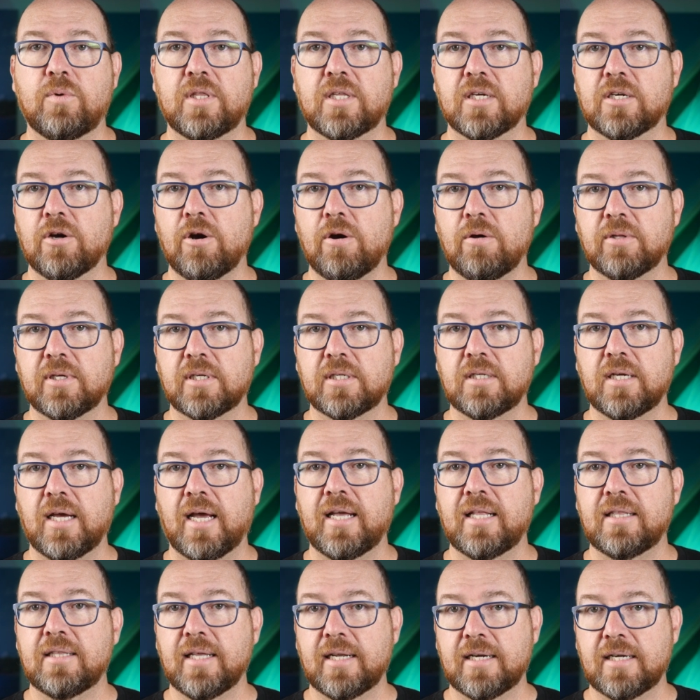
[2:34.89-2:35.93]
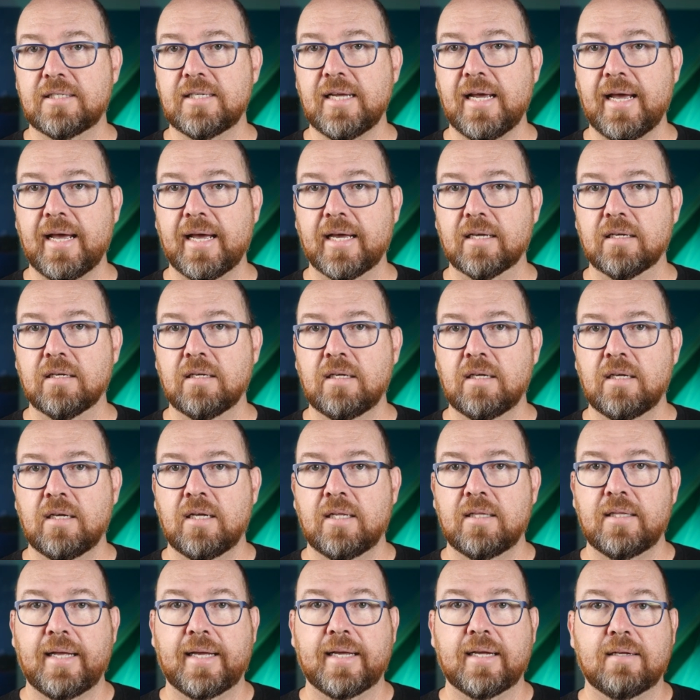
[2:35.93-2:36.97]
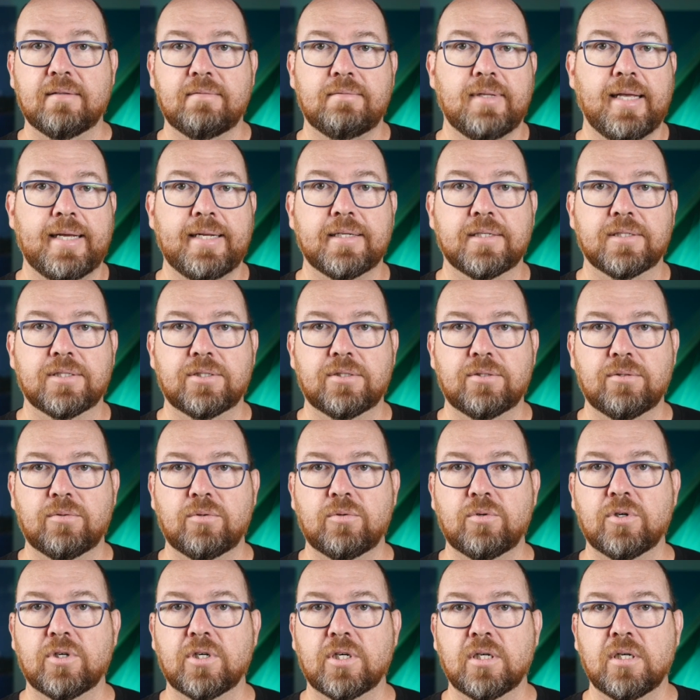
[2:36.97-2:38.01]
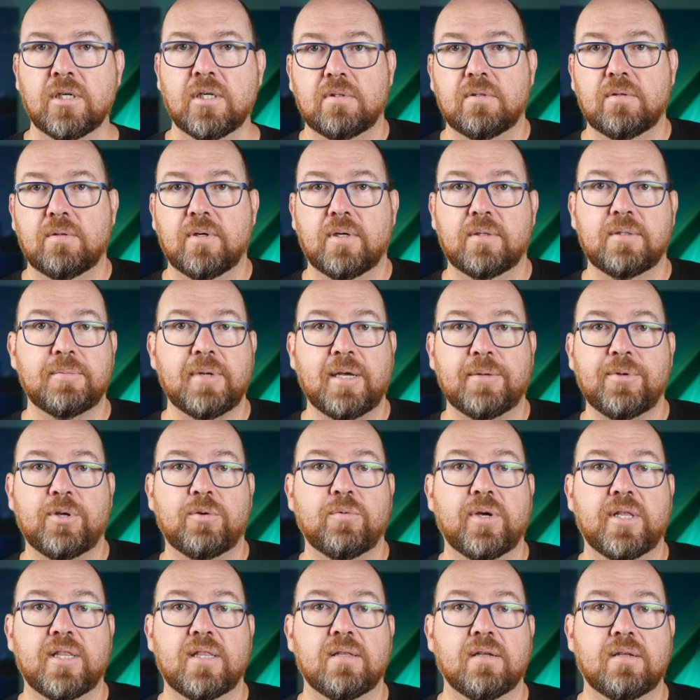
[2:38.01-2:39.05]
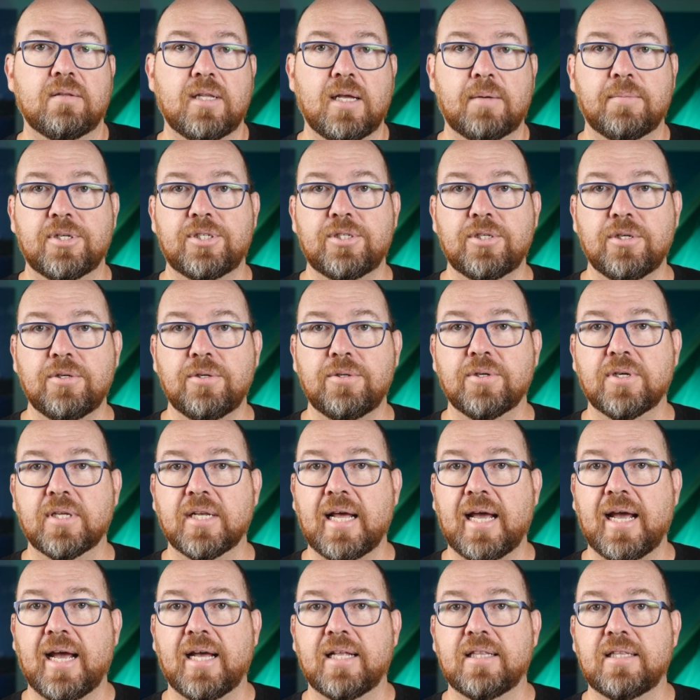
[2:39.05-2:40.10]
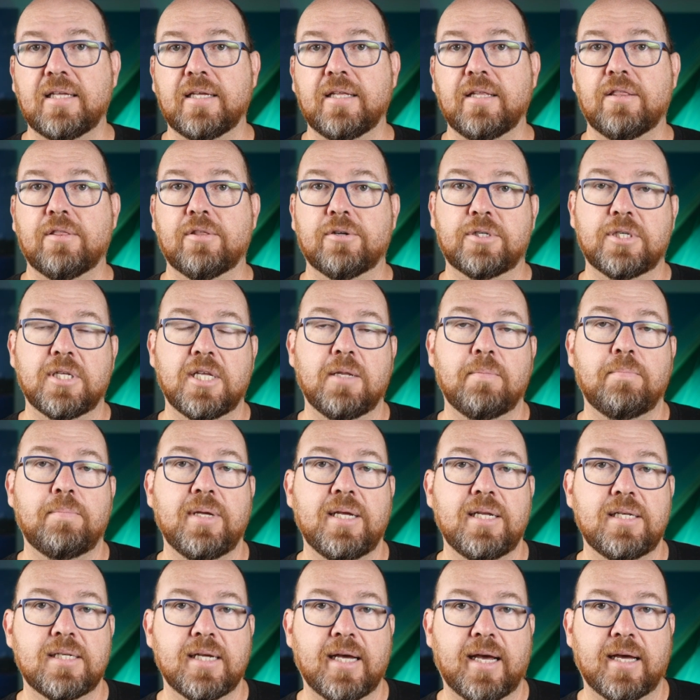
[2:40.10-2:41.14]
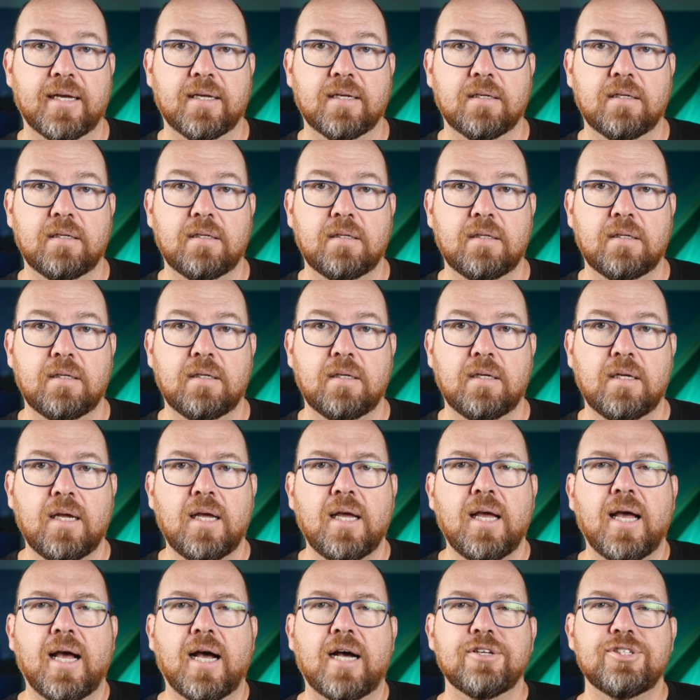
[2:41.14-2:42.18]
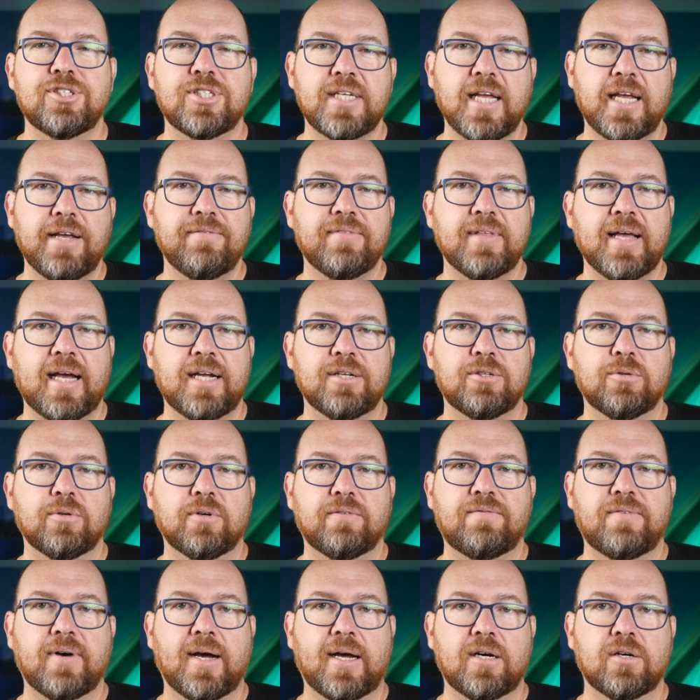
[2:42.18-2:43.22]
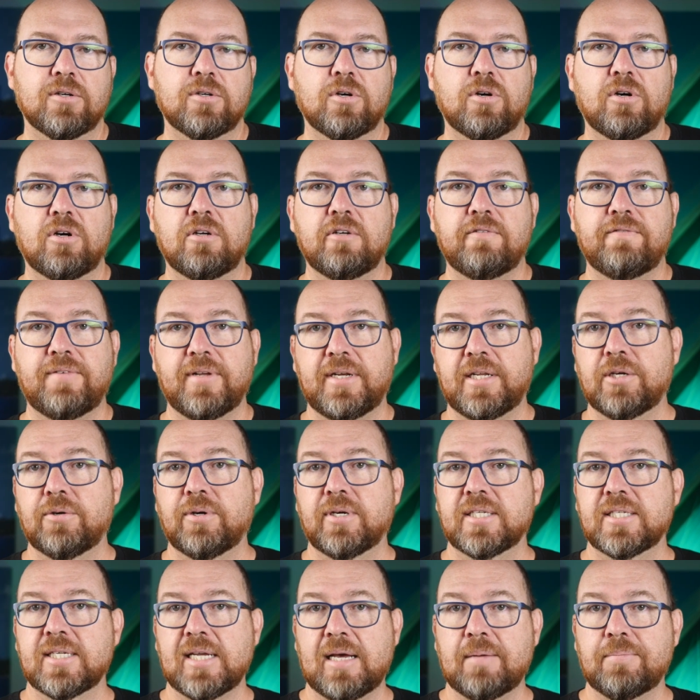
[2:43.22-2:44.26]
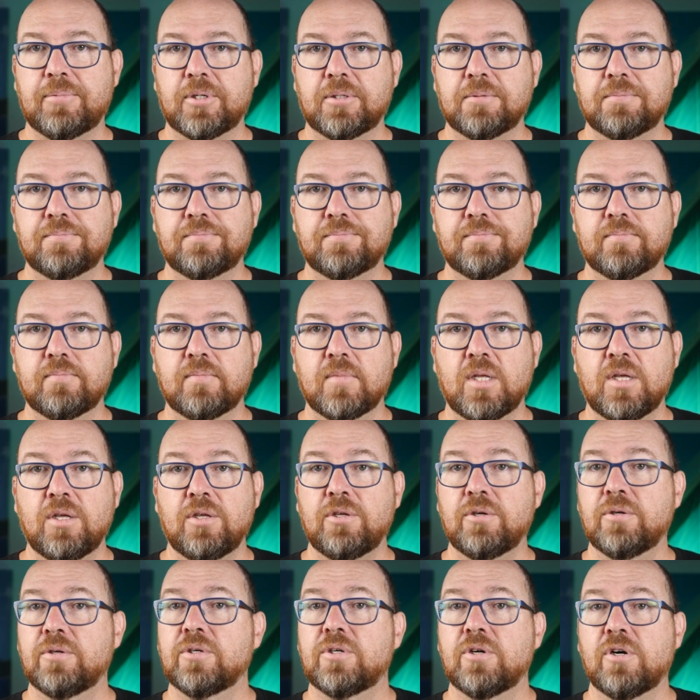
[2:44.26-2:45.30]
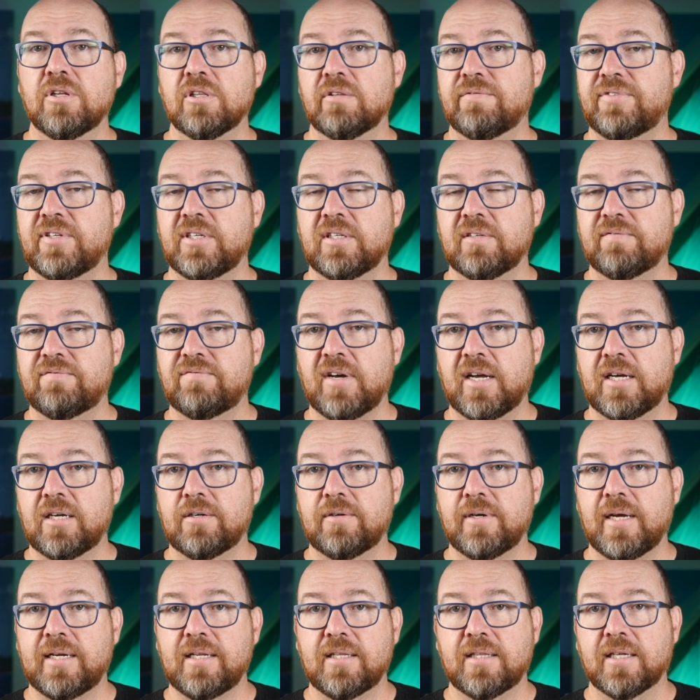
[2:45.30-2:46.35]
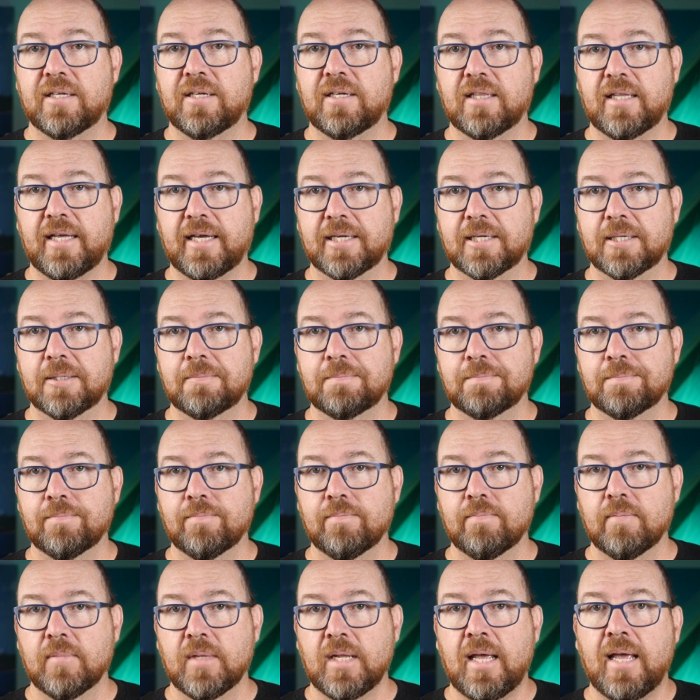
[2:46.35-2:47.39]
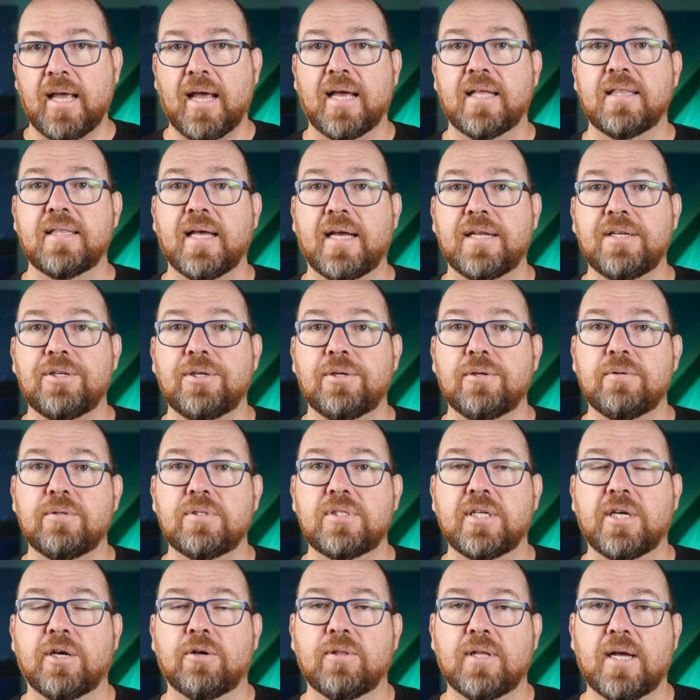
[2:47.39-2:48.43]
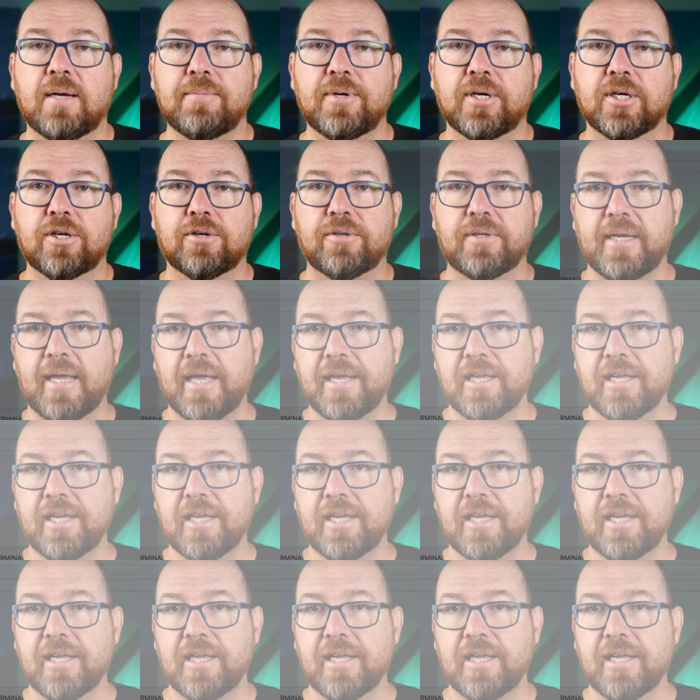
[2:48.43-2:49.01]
a colon and then a tag, like latest, or and maybe with Llama 2, you can add the 13b tag. I'll save that to a file called video example. You can call the file anything you like, and then use the ollama create